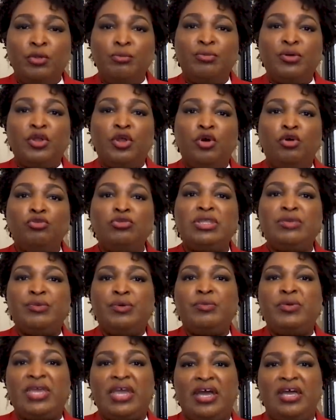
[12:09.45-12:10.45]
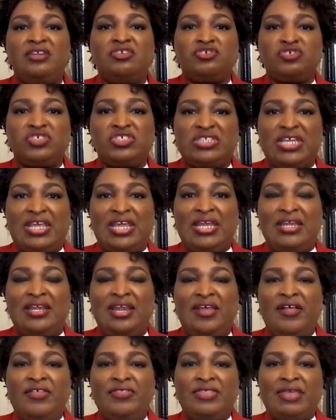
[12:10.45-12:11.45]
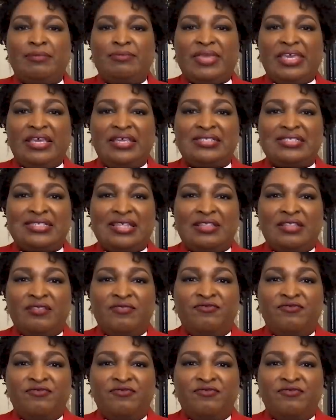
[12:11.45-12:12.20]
but only when we understand that because